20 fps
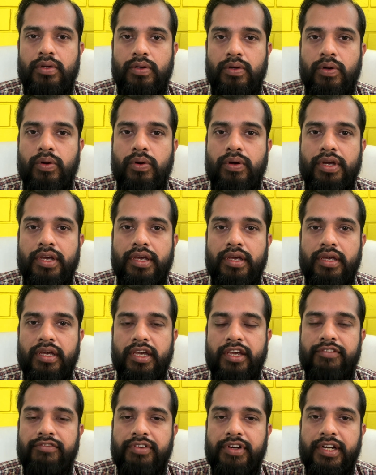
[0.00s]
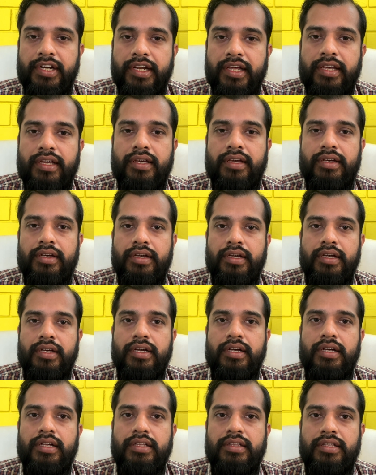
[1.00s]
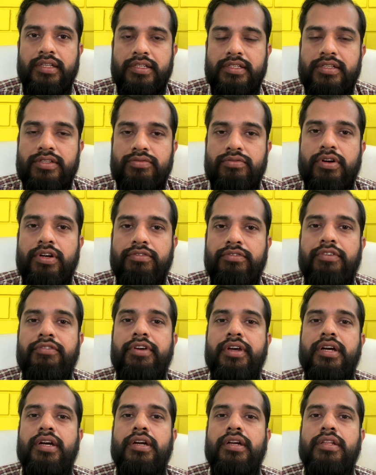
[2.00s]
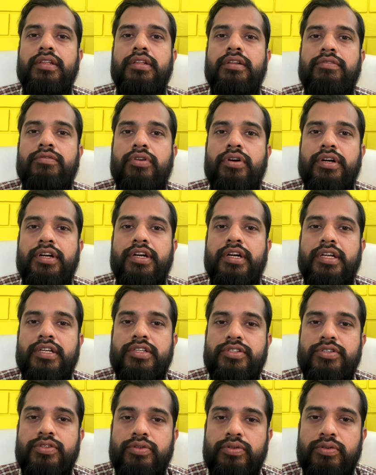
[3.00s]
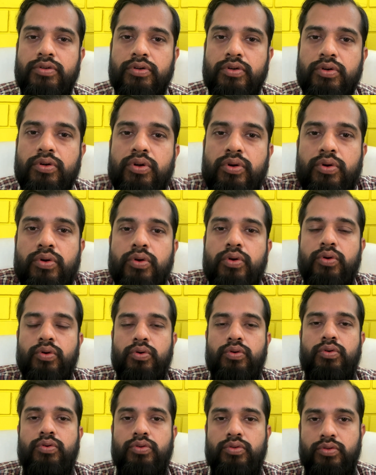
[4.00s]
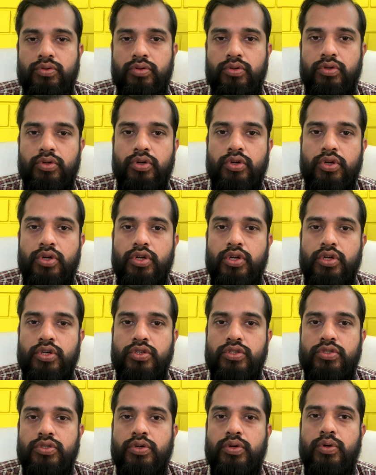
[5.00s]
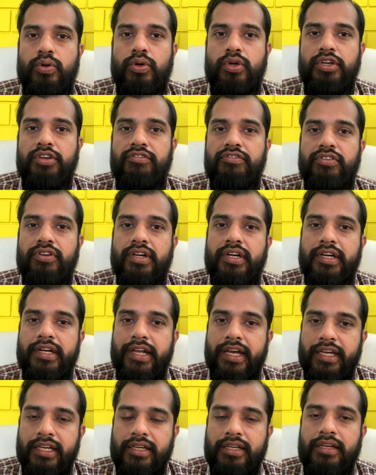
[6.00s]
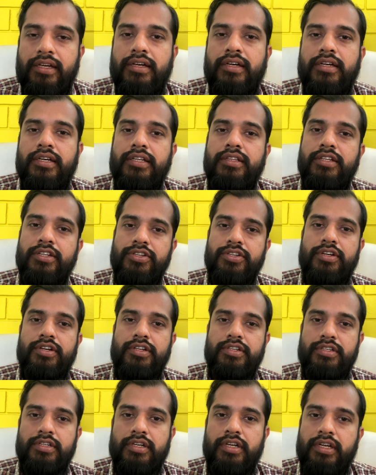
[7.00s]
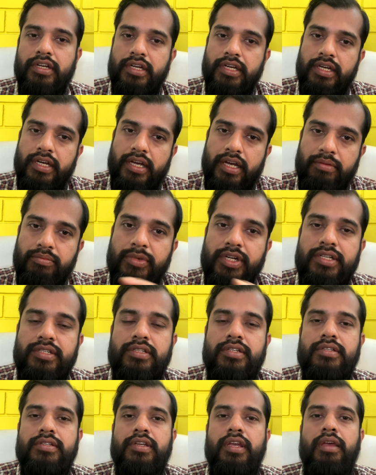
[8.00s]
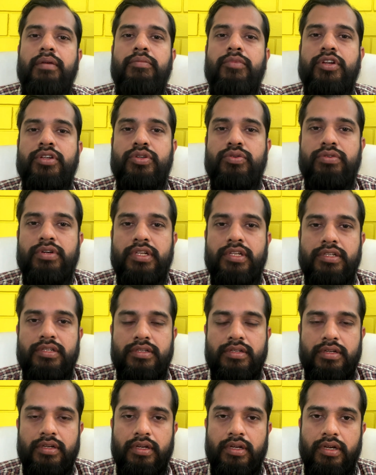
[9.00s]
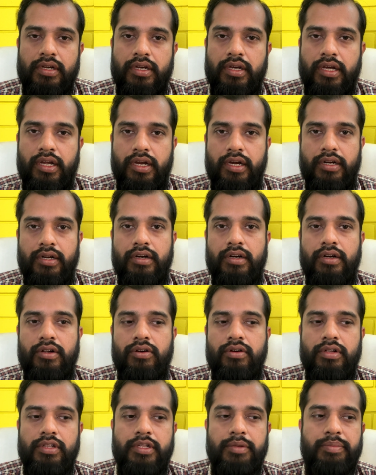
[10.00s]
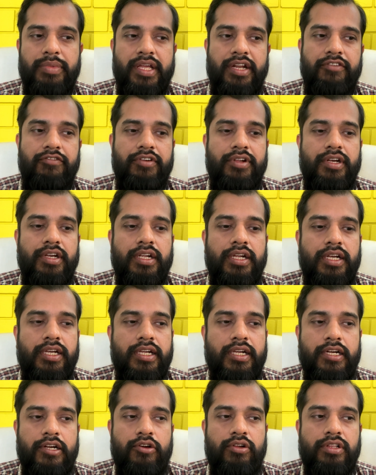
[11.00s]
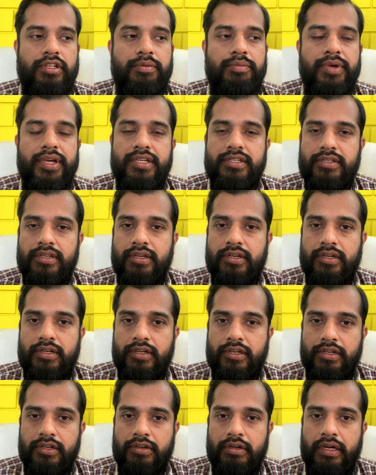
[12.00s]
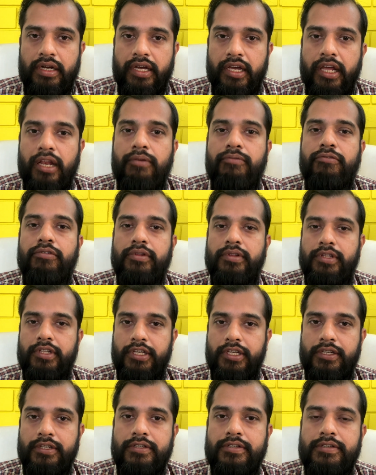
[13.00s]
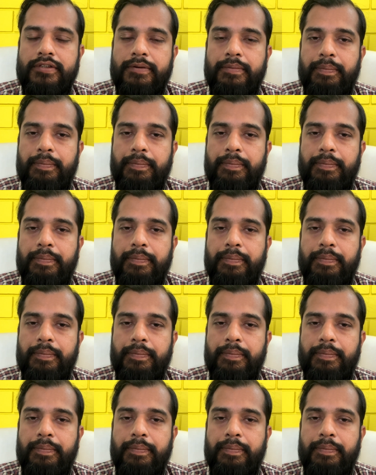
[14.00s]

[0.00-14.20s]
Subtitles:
Okay, every day. This is what Vivekananda wanted us to grow. So, if you are dying in the church amidst the same rituals and all the paraphernalia and all the basic helpful things,